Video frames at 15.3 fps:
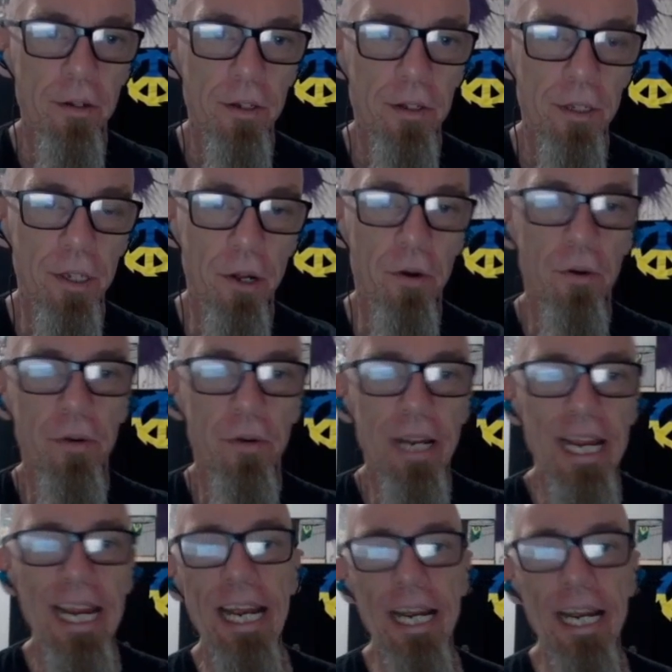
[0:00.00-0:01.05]
So
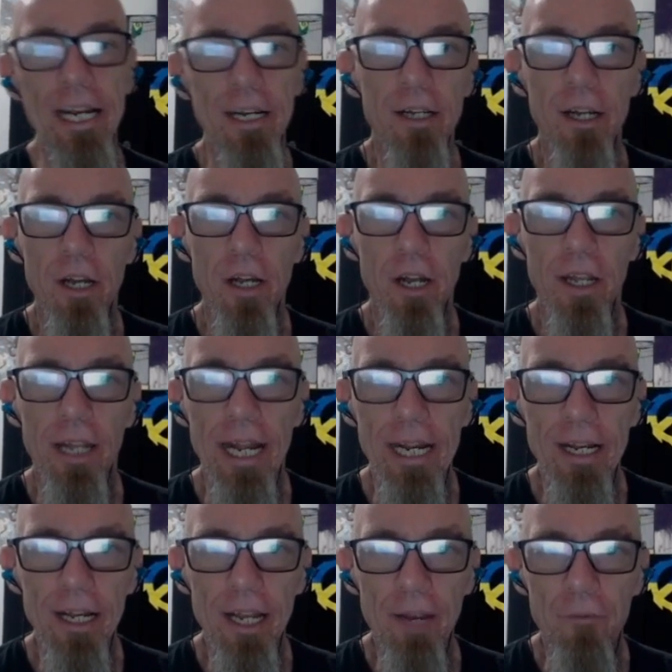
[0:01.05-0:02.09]
here, like
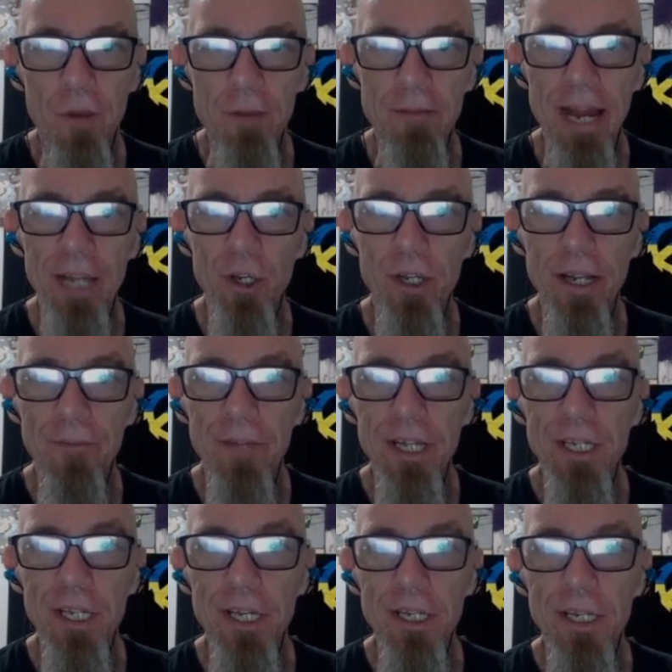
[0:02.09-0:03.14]
if we imagine if
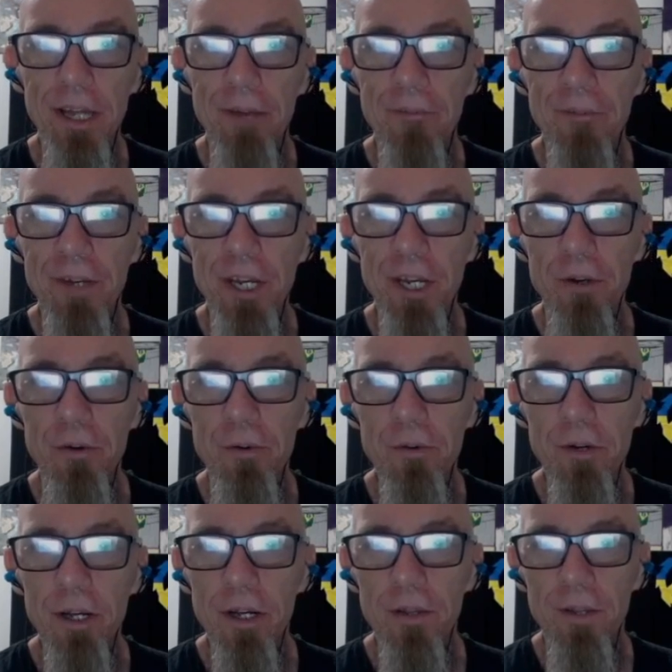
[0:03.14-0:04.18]
this is a
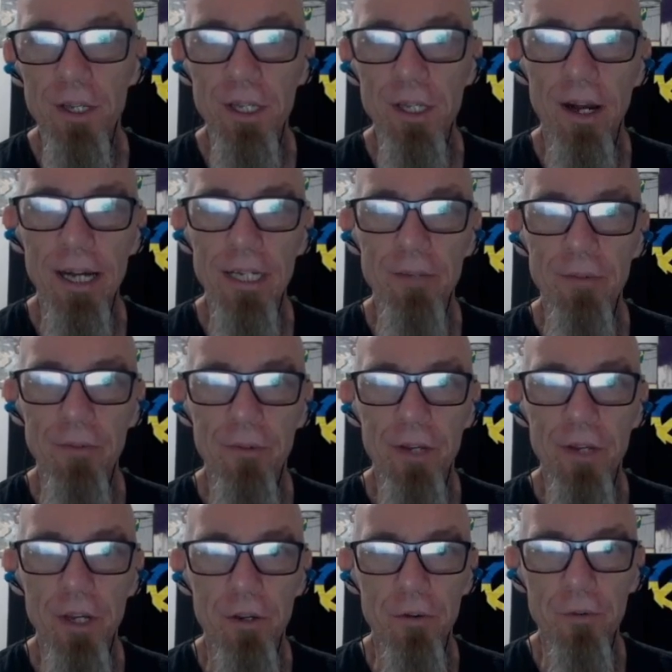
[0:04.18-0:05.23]
few, the size of a
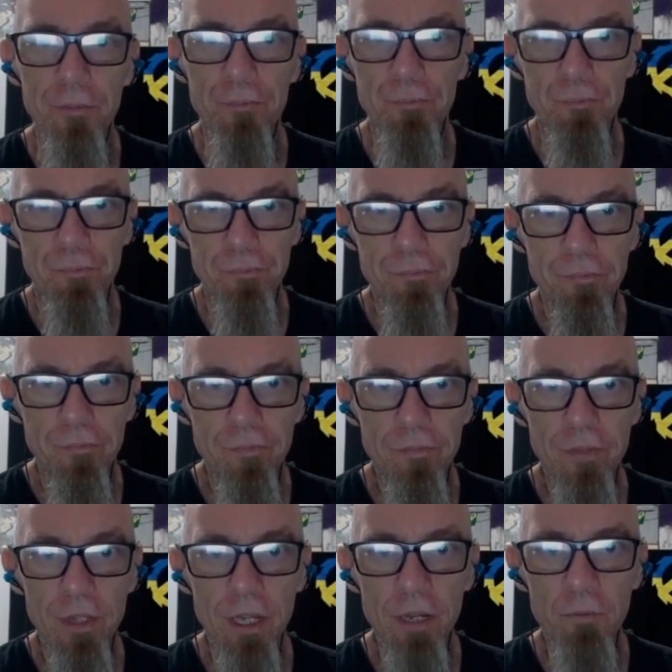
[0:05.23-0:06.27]
few,
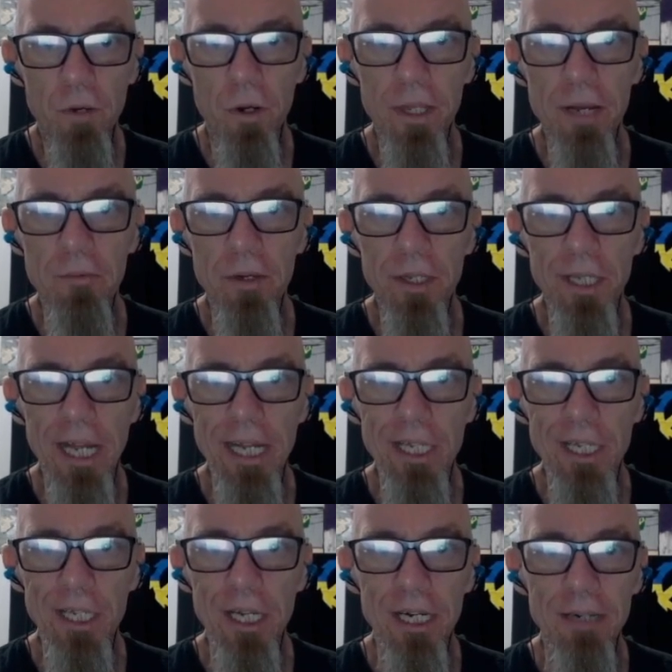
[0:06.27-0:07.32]
well, then we'll say
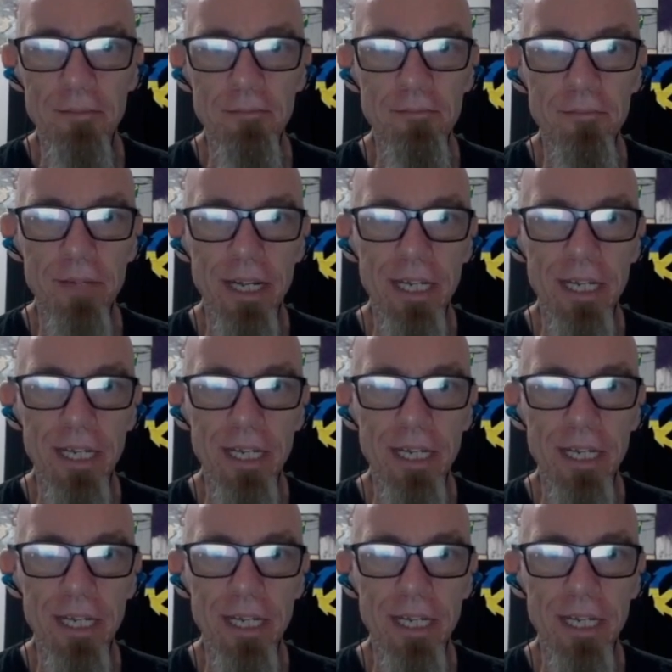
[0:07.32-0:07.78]
some